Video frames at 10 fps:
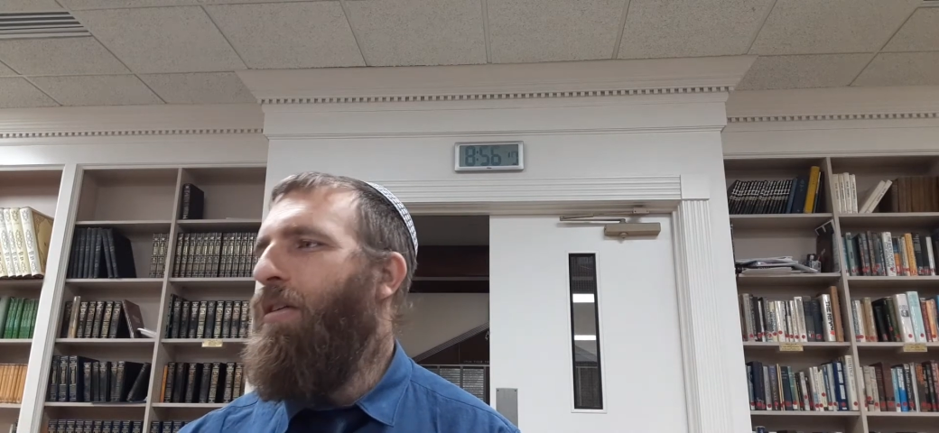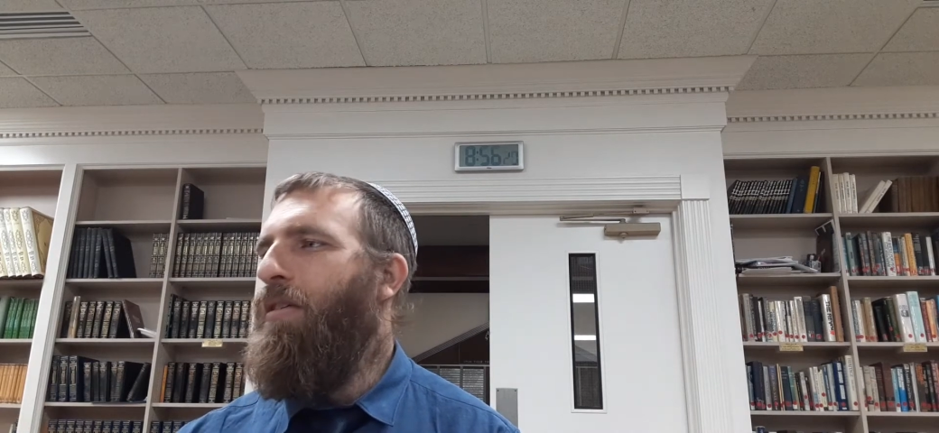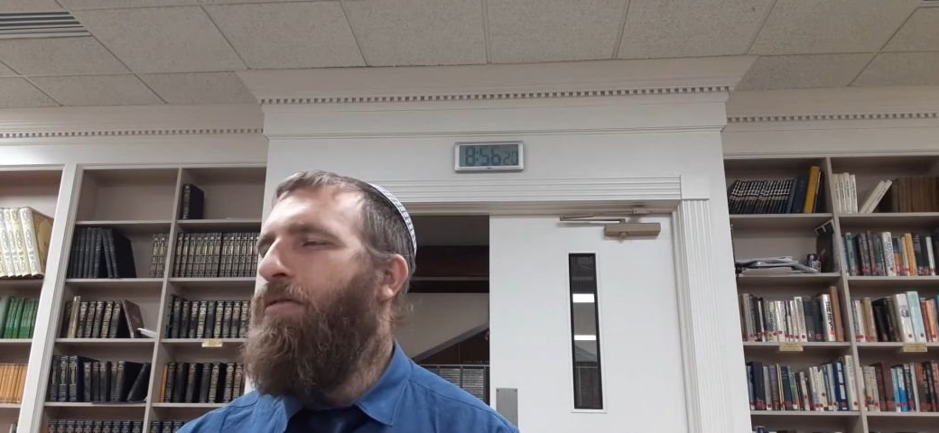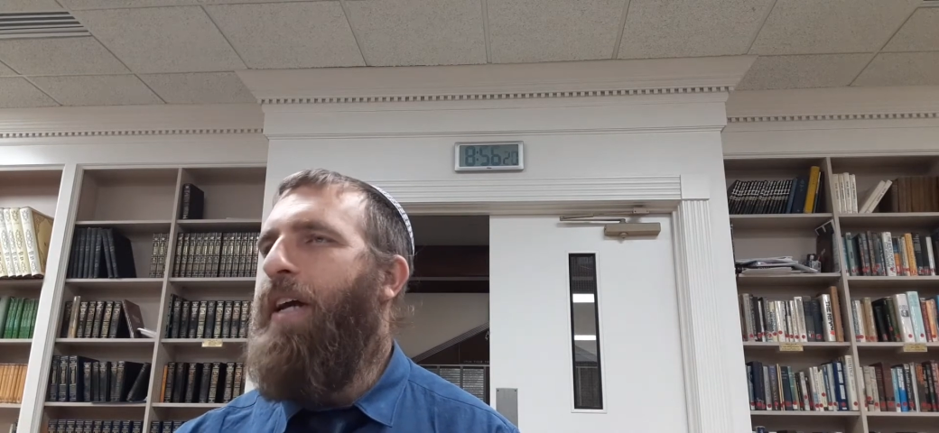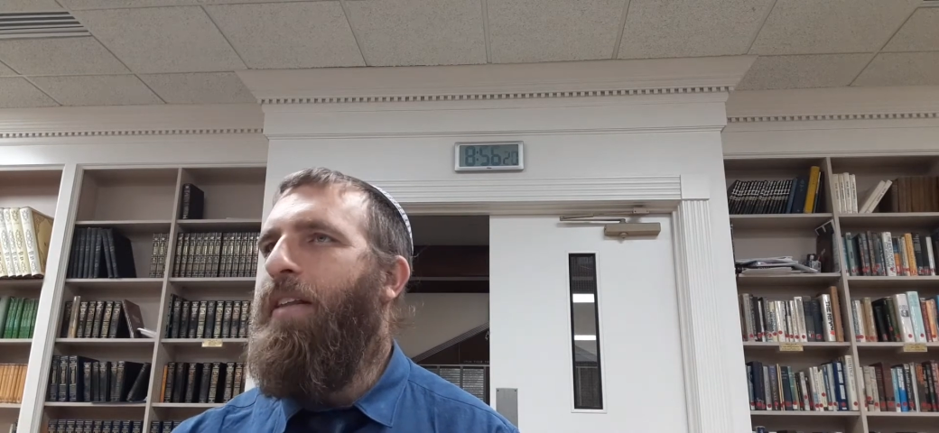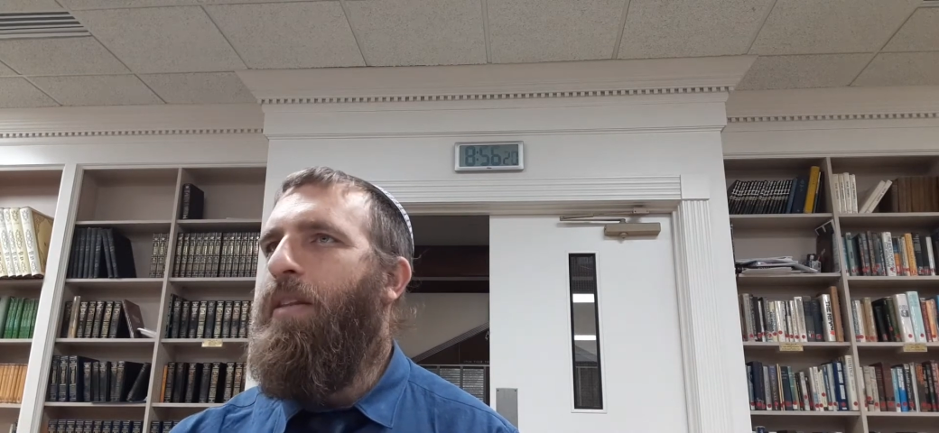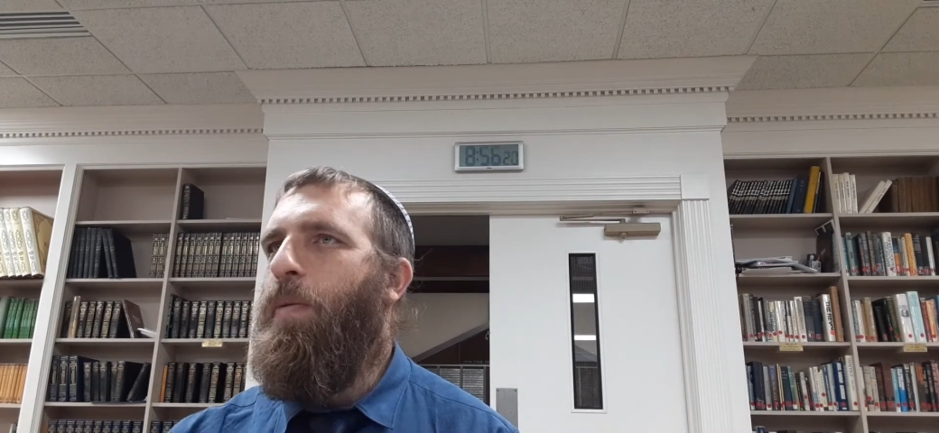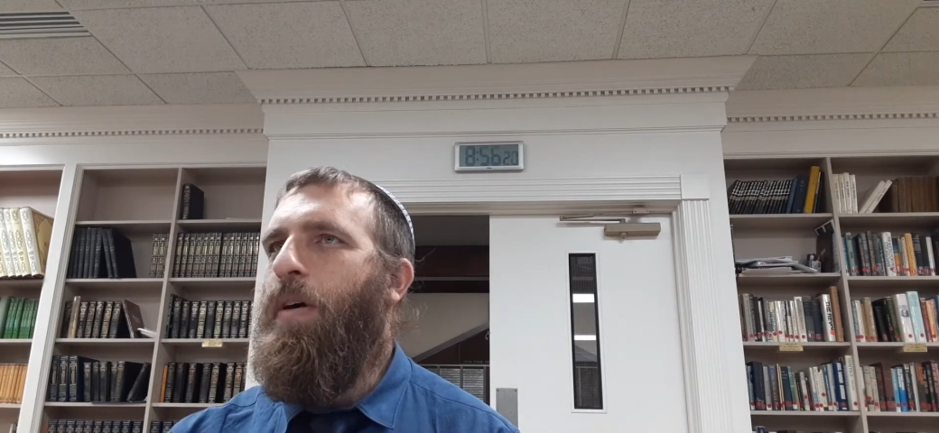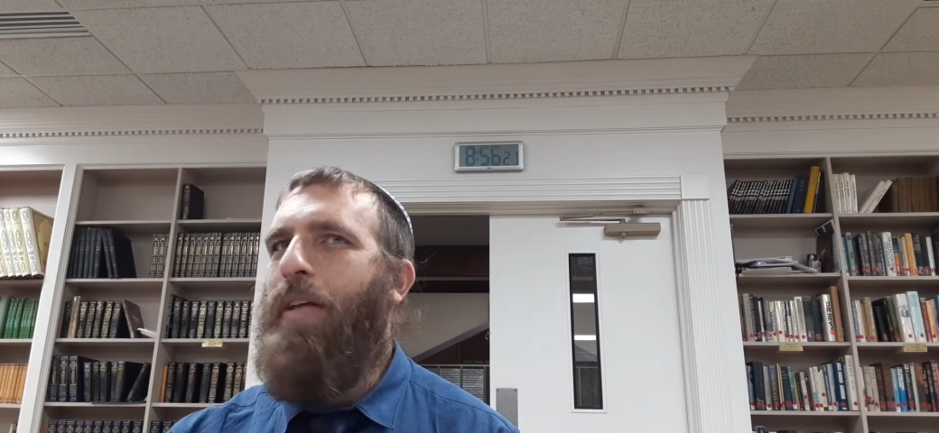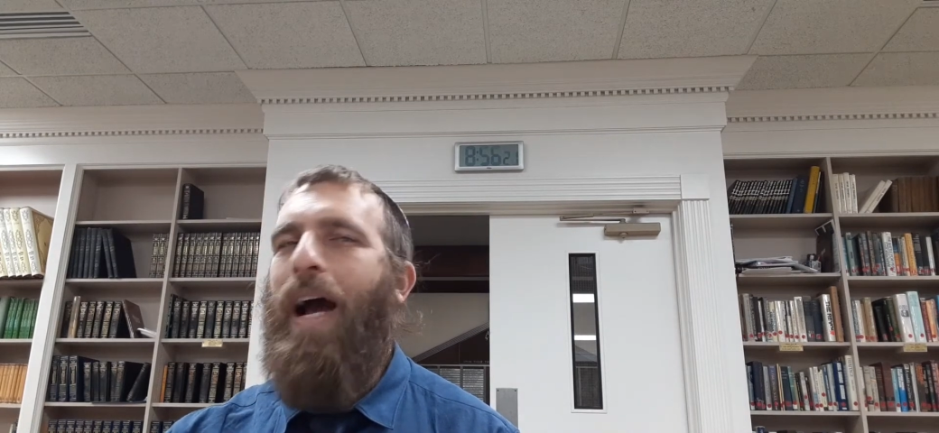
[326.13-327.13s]
created the
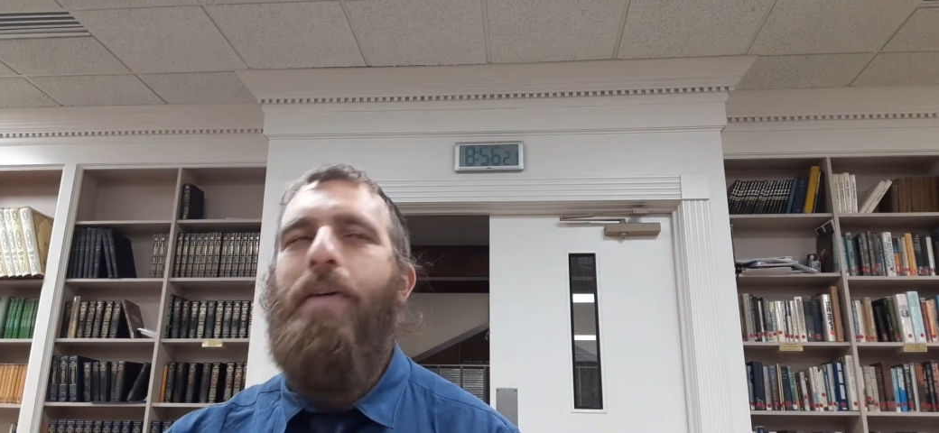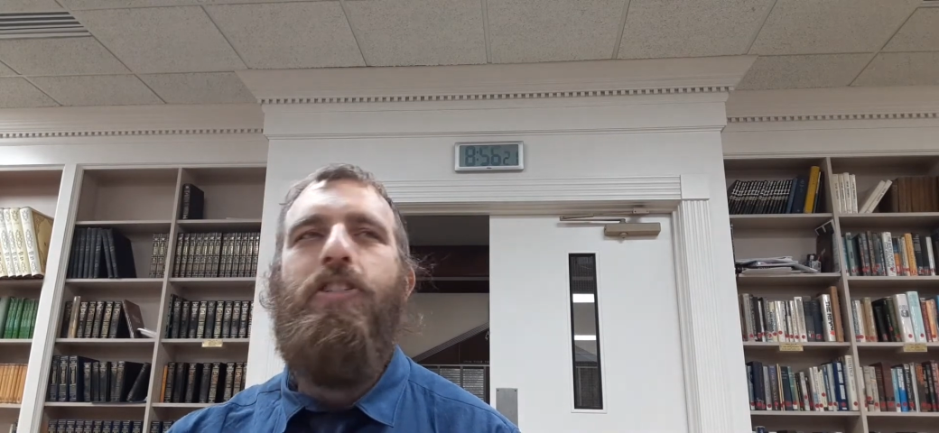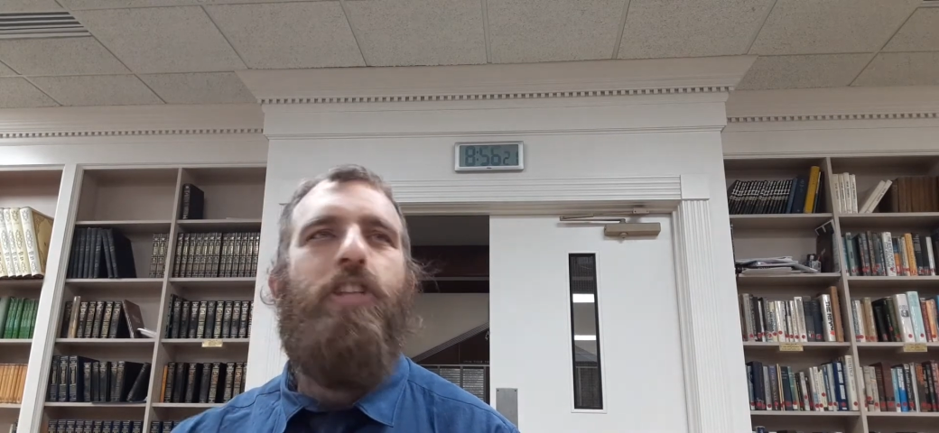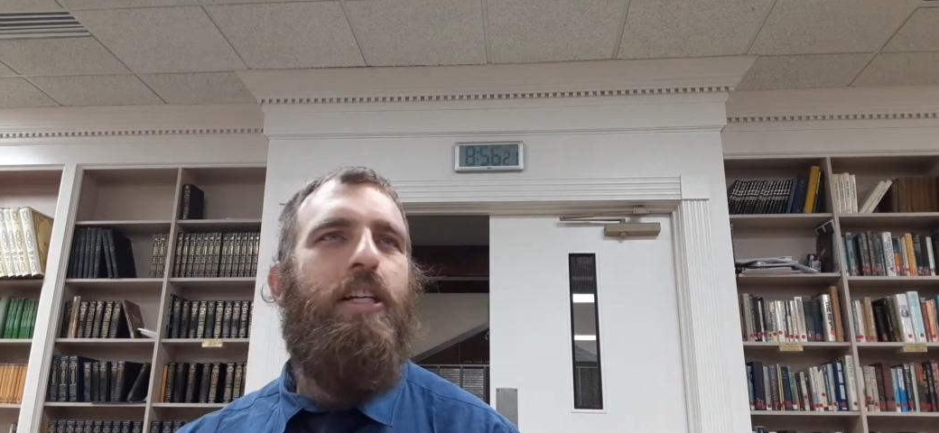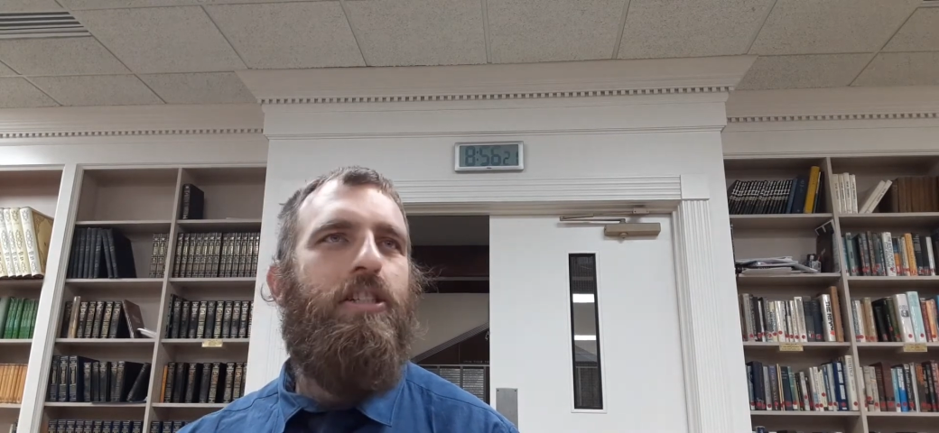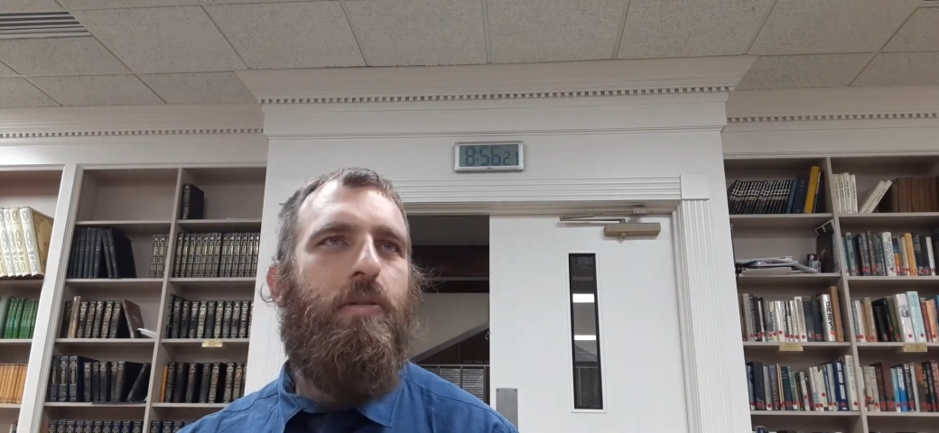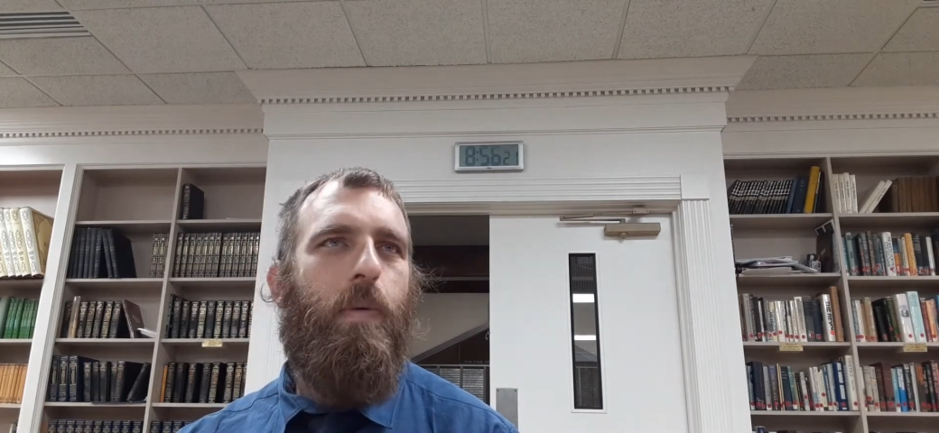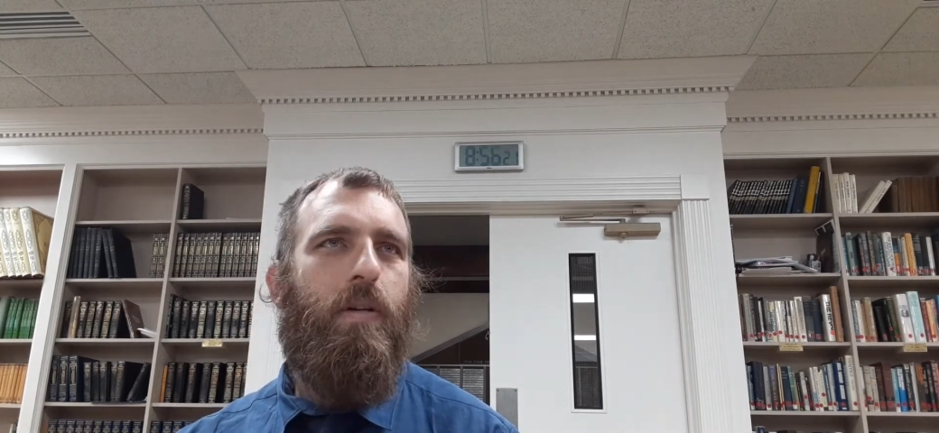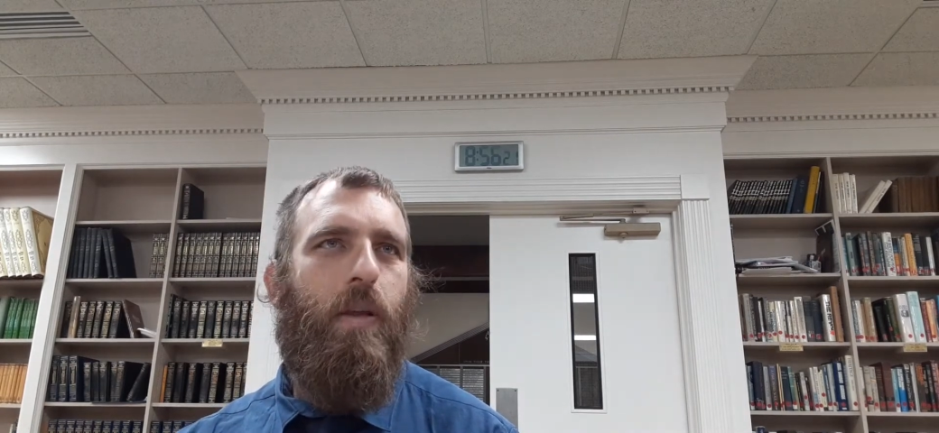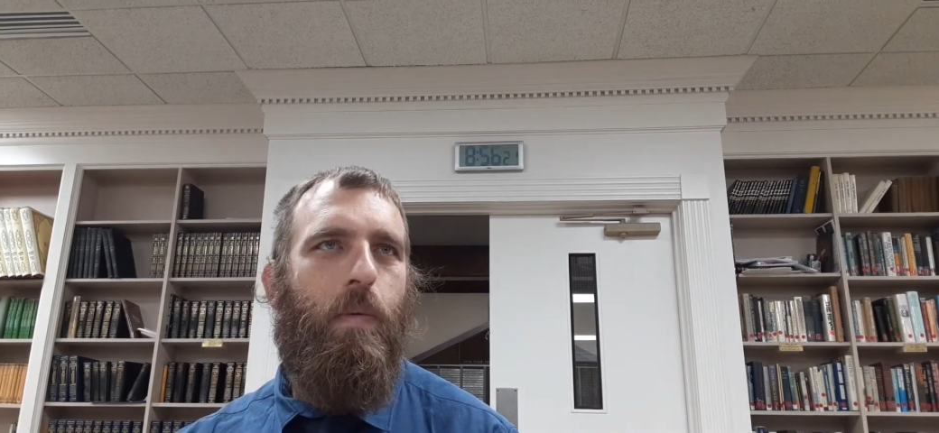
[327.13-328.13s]
world, how He changed
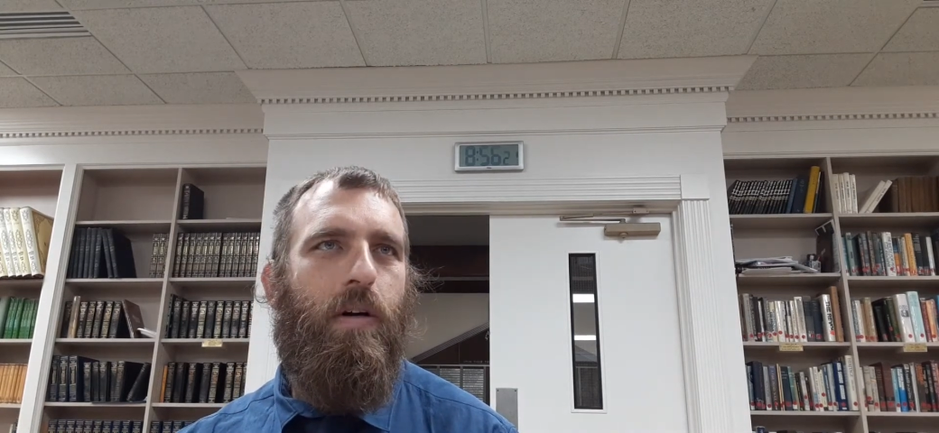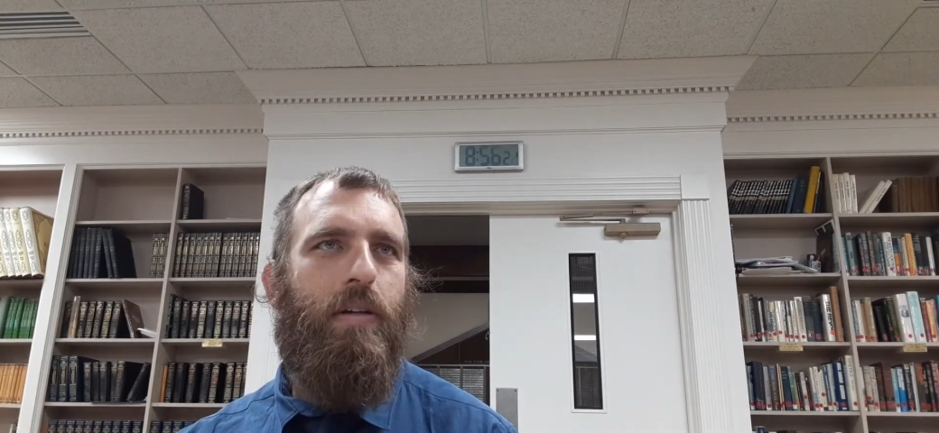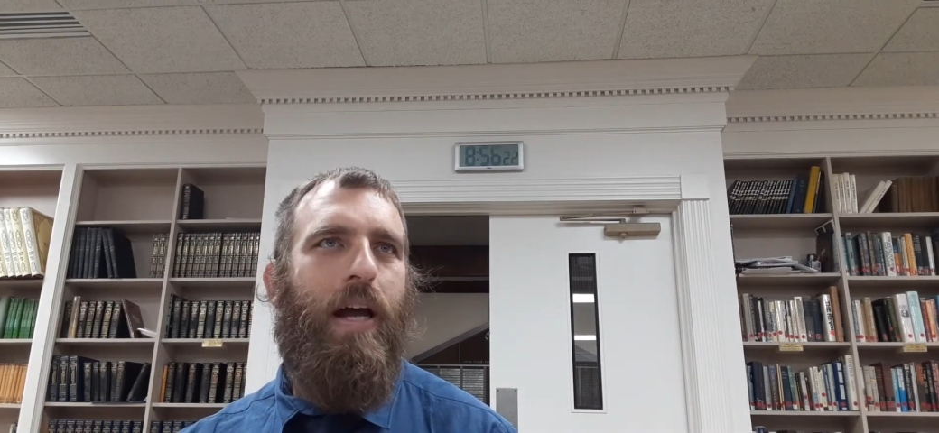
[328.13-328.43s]
the world,